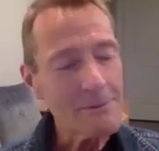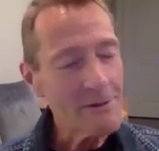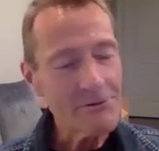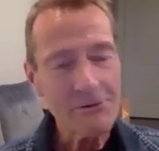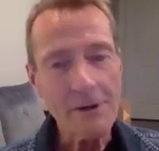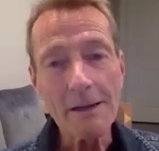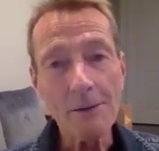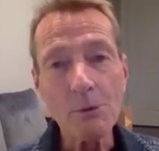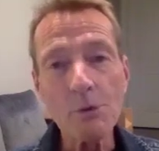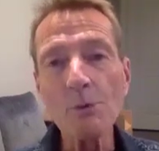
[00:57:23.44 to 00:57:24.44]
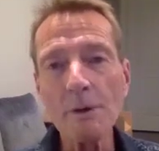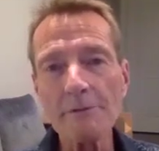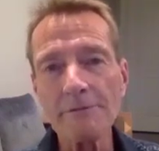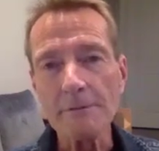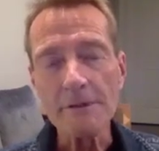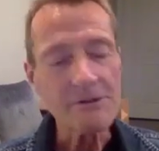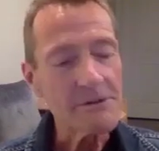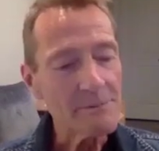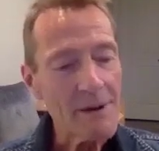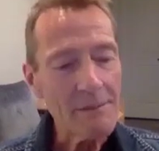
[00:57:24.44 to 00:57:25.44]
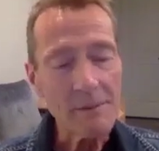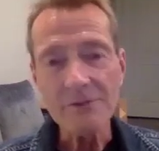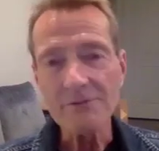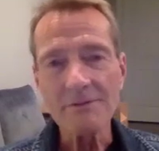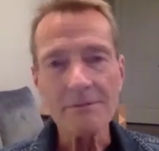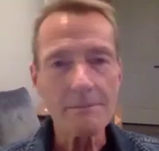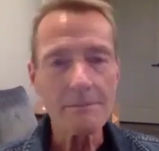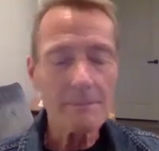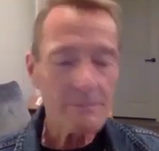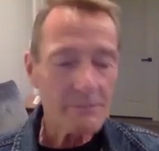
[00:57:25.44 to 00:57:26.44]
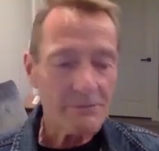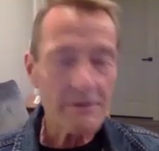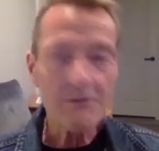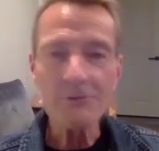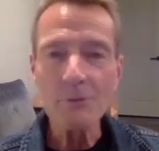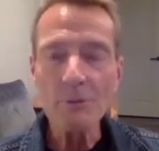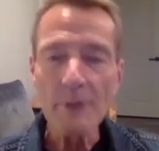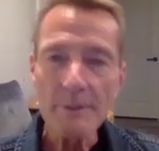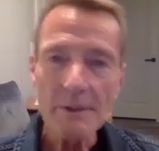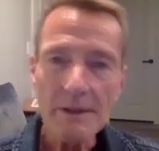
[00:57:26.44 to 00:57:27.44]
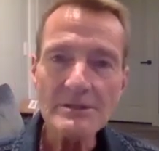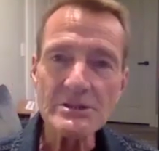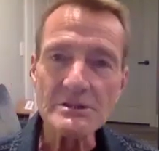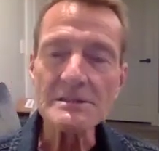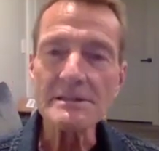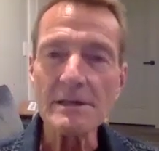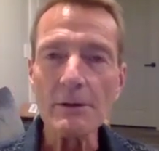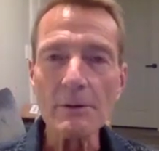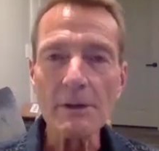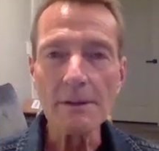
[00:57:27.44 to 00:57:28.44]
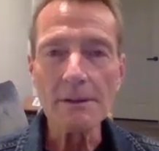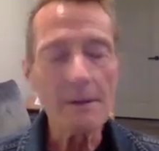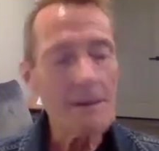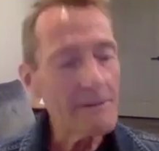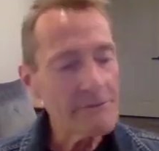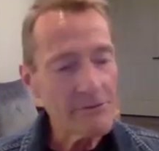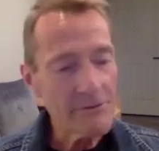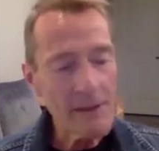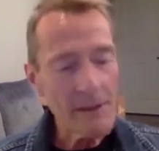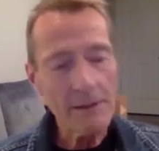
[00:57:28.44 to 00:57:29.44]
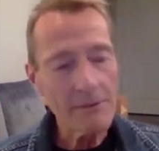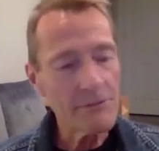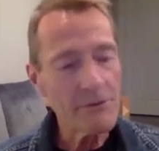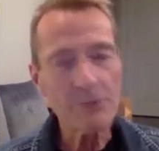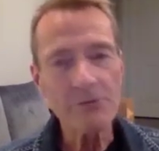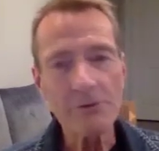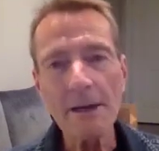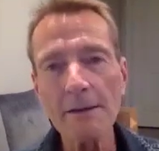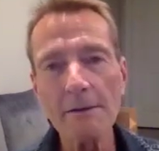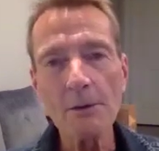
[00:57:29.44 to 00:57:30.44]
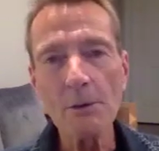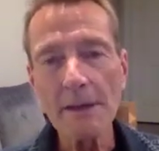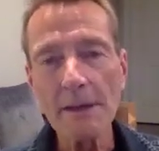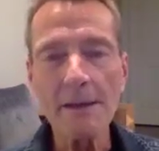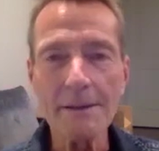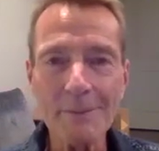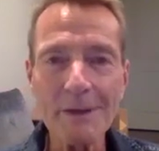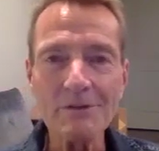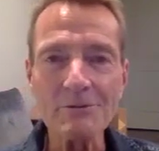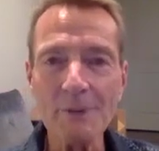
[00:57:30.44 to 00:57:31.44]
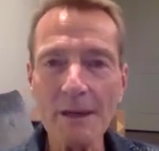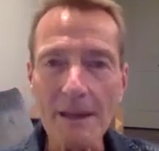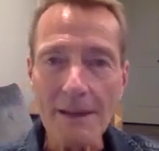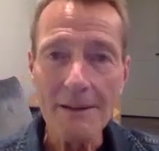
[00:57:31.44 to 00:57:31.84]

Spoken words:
Australia would work for Reacher. The problem is it's very small population. So if you sell to Australia only, you can't make much money.